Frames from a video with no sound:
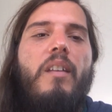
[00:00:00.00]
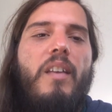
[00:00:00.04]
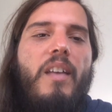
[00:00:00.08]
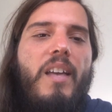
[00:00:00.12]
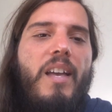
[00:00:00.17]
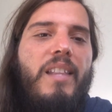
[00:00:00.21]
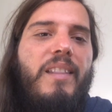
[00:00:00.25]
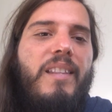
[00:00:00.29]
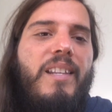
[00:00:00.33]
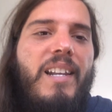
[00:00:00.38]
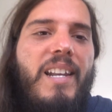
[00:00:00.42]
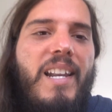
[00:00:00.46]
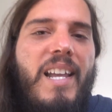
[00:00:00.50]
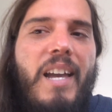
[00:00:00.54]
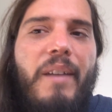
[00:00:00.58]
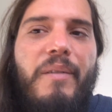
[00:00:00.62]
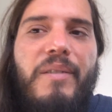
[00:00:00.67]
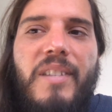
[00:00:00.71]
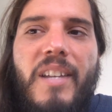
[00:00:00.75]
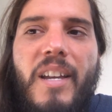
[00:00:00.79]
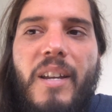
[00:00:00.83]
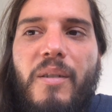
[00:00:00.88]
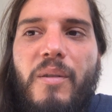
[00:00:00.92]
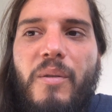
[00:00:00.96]
and the life
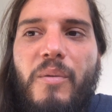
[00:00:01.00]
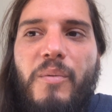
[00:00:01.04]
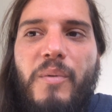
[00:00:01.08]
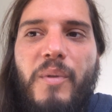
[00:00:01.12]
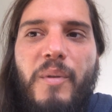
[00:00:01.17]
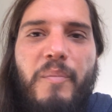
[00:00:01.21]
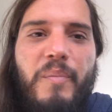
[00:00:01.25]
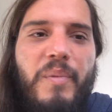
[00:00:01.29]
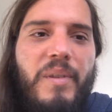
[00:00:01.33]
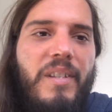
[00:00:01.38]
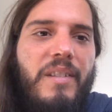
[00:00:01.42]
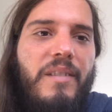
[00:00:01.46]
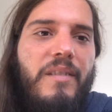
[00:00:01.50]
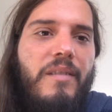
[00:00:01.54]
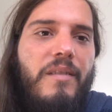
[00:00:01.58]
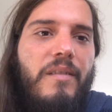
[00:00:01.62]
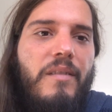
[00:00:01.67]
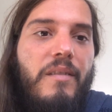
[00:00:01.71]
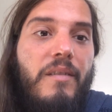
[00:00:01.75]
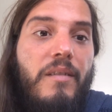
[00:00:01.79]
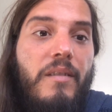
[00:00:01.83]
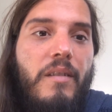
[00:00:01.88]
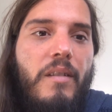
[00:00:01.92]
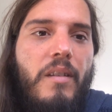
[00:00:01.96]
cycle
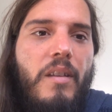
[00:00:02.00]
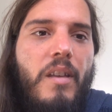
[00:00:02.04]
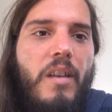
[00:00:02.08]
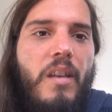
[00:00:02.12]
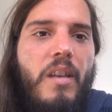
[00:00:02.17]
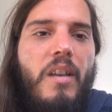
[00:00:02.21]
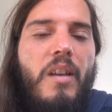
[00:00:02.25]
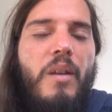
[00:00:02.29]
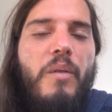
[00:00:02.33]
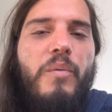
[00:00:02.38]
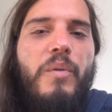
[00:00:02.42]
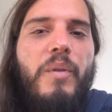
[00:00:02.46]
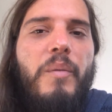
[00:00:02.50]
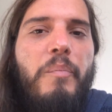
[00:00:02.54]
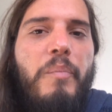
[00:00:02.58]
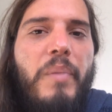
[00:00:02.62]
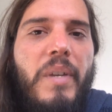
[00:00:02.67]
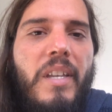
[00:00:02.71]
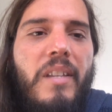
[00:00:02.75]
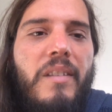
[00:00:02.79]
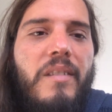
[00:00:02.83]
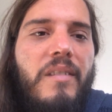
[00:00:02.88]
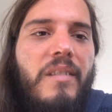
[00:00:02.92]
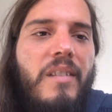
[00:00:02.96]
repeats.
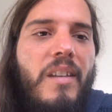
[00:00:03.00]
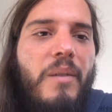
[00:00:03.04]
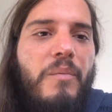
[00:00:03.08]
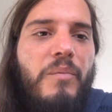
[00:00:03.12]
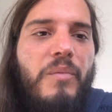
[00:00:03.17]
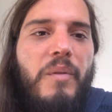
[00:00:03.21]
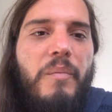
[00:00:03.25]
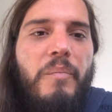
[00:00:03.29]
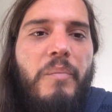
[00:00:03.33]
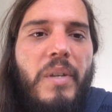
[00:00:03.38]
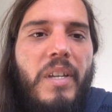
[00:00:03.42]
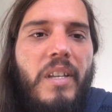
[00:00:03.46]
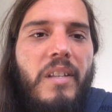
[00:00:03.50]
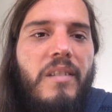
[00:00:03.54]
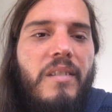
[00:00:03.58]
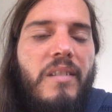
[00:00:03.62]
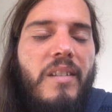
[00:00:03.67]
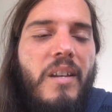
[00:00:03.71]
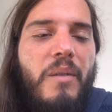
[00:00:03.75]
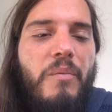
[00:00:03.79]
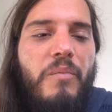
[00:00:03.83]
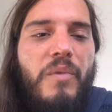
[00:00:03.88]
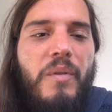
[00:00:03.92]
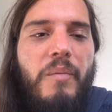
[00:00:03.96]
Repeats and repeats
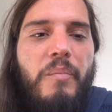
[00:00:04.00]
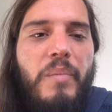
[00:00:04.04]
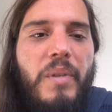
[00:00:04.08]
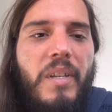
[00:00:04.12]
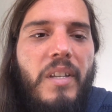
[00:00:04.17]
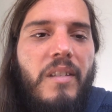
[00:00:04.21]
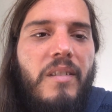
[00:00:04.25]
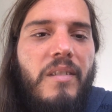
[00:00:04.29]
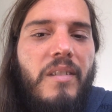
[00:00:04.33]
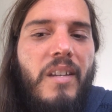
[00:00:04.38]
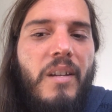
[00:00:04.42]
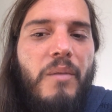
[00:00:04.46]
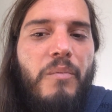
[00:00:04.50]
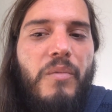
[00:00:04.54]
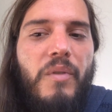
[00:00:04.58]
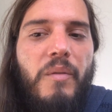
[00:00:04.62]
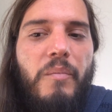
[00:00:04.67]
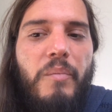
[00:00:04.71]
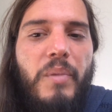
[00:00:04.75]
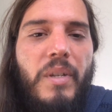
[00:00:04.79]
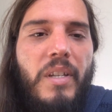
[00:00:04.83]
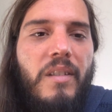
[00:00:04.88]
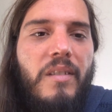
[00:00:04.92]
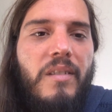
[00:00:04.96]
and repeats and
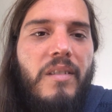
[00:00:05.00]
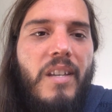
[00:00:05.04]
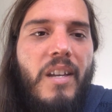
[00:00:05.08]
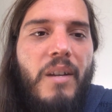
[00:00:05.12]
repeats